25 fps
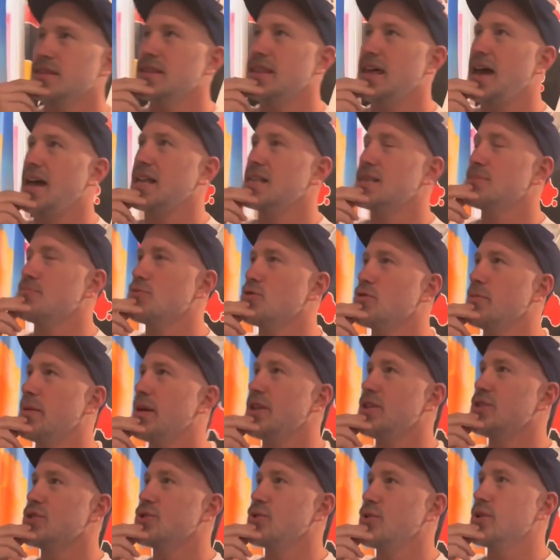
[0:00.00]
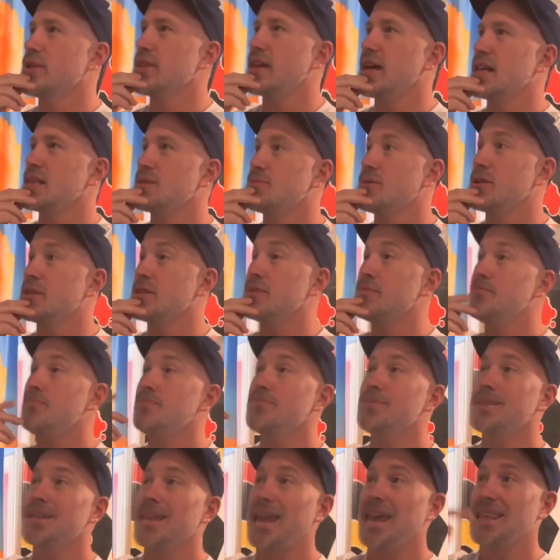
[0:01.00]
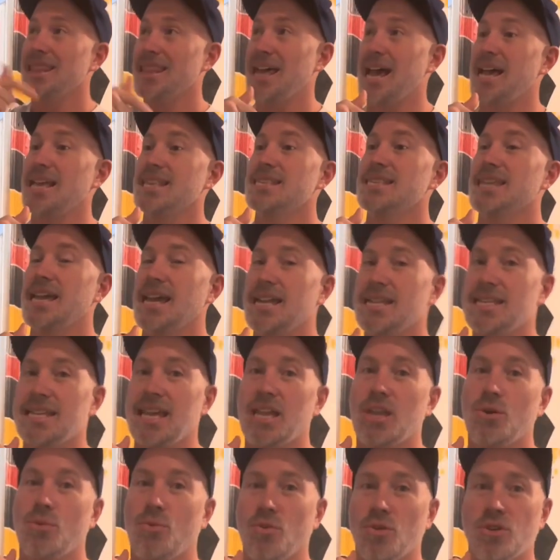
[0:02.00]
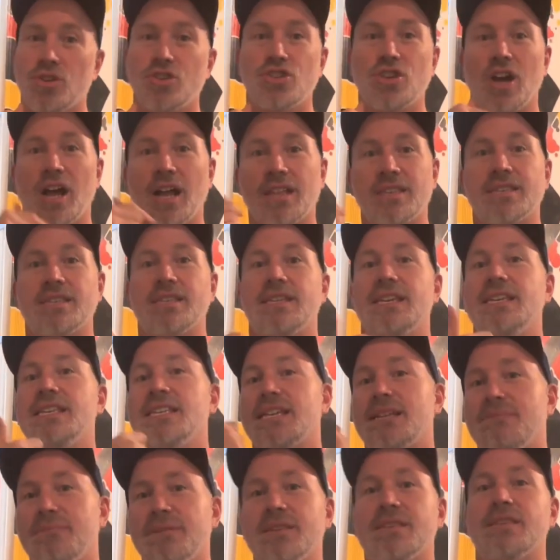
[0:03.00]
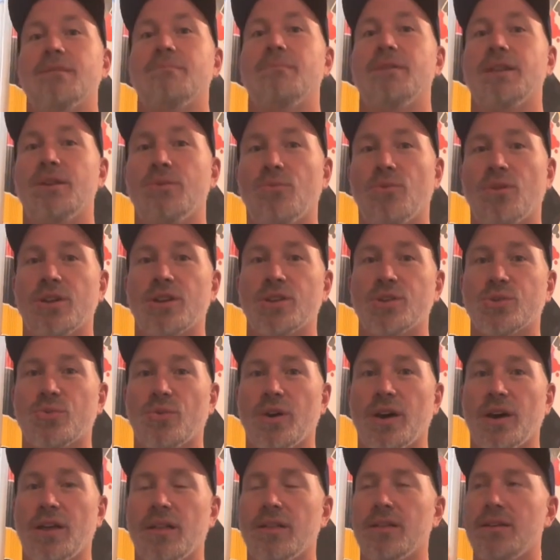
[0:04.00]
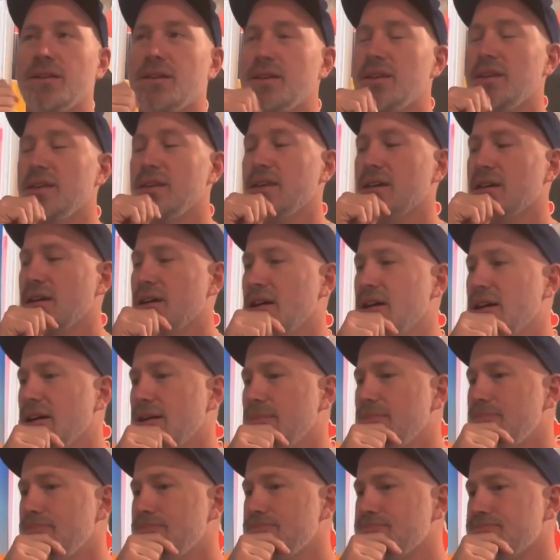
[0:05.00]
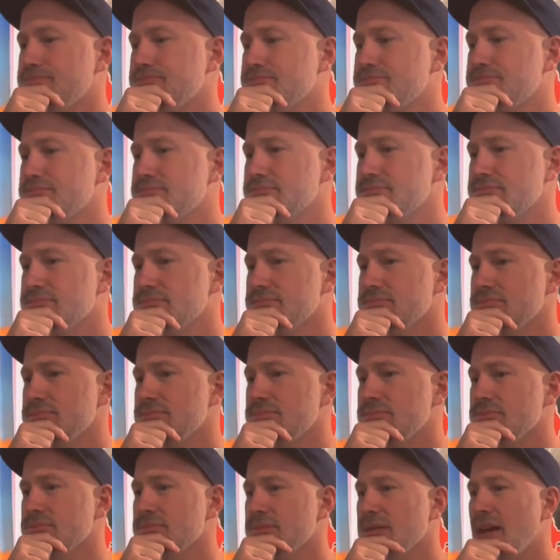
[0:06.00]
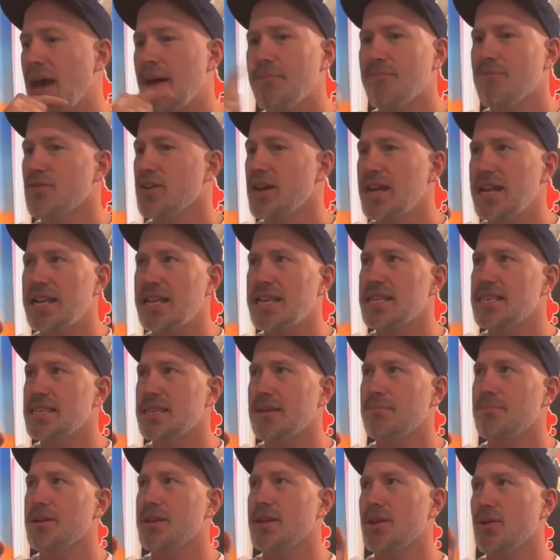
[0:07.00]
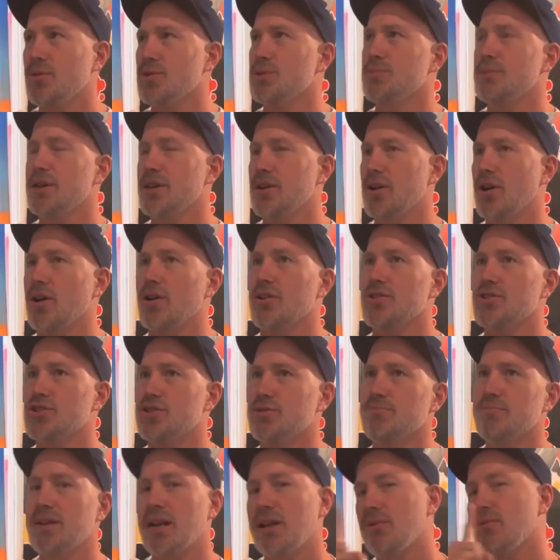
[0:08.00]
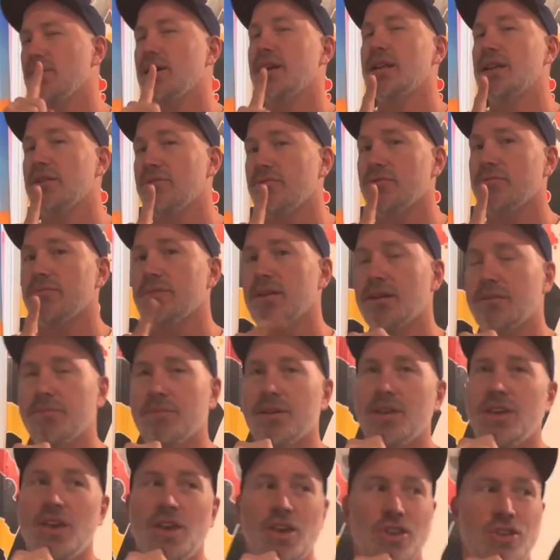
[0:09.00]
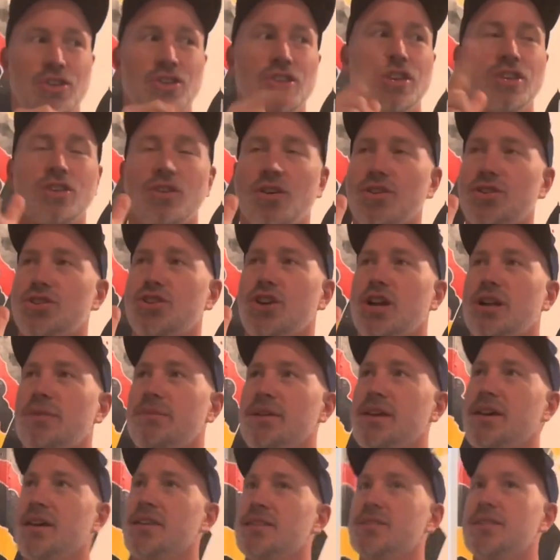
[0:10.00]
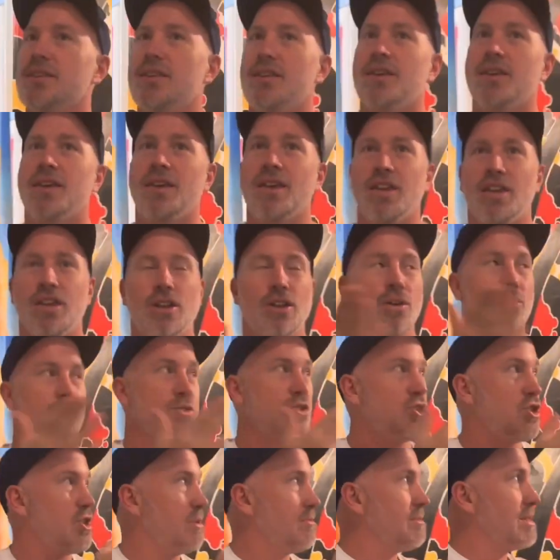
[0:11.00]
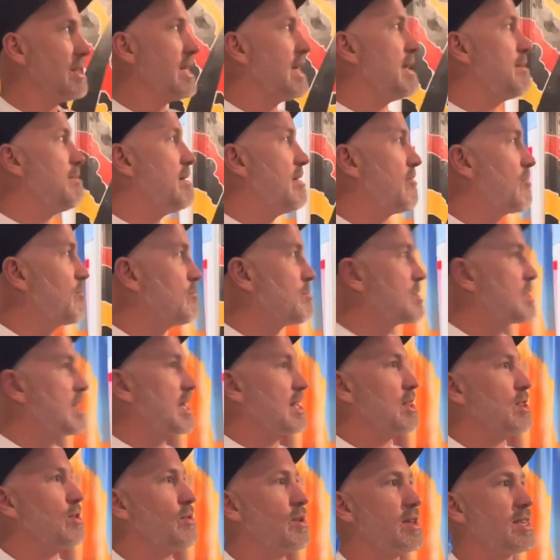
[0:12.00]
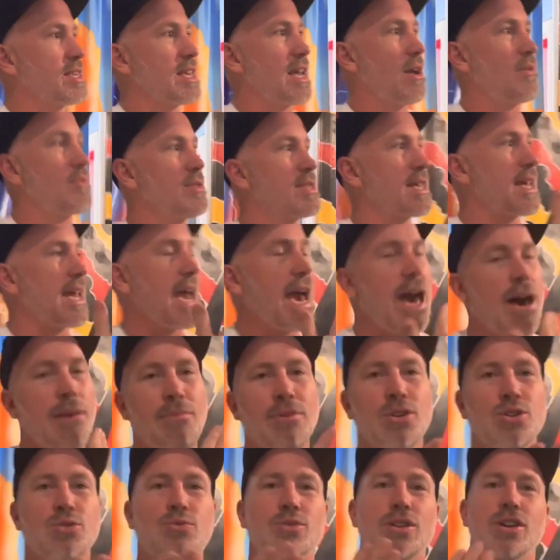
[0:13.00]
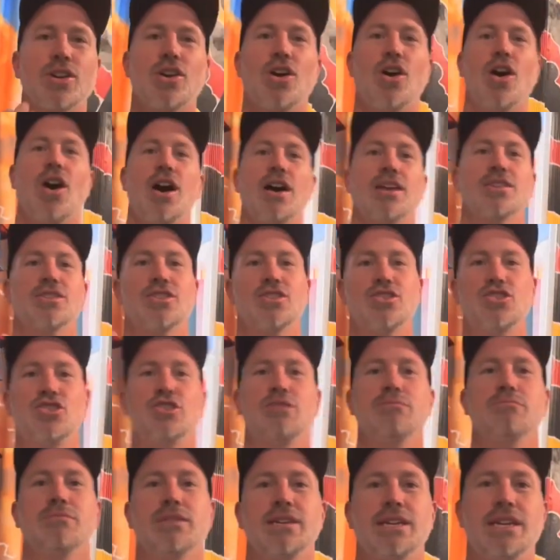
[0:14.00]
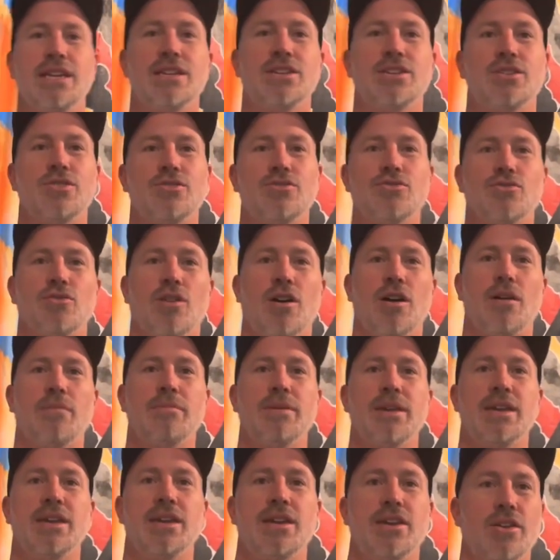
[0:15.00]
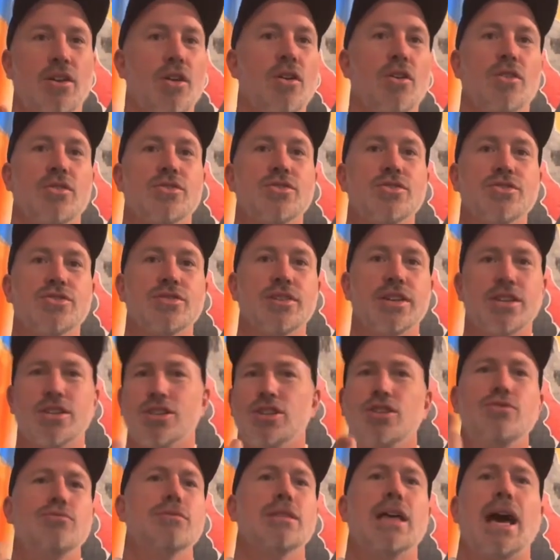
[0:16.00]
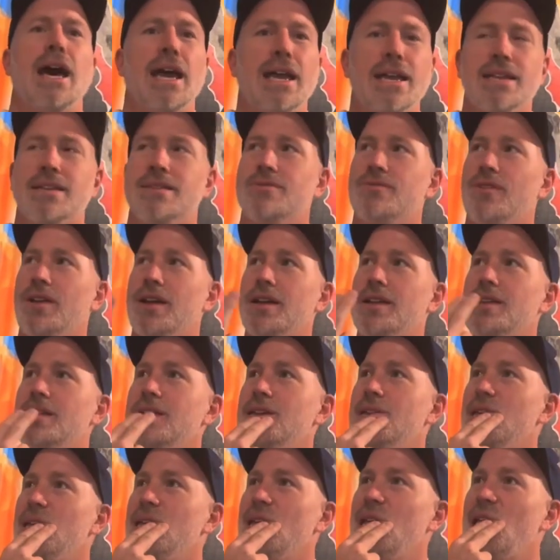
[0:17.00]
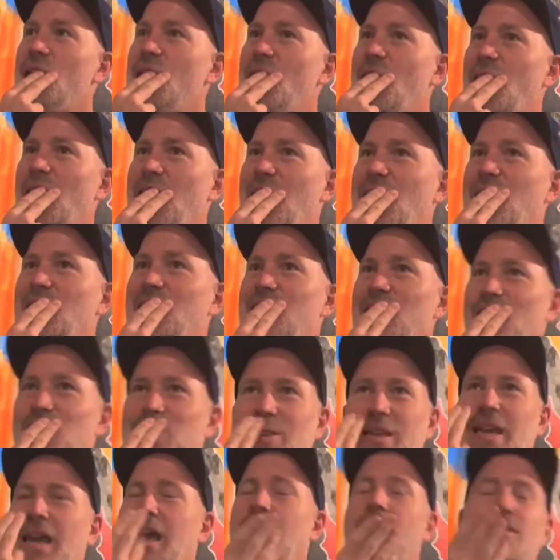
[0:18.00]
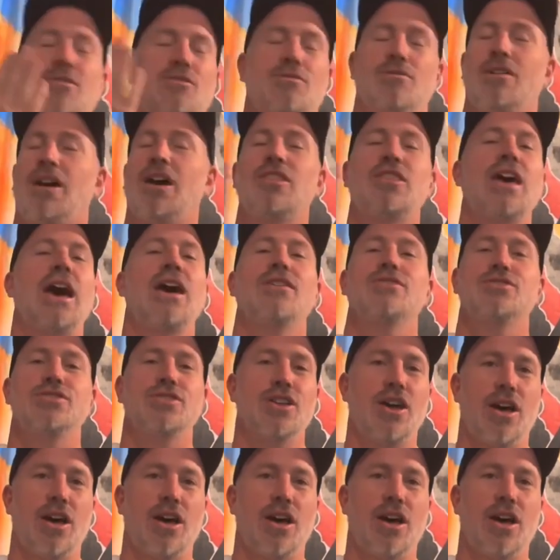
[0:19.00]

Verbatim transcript: Last Mermaid story last month. And last night, Daniel Warren Johnson, he's going to be submitting one as well. Um, I'm forgetting somebody owes me an arch, but I will get it from them. So this all started because, you know, Jim Lee being from St. Louis, I was like, how much would it cost Jim Lee to draw me an arch, like two lines, right? And I was like, eh, a thousand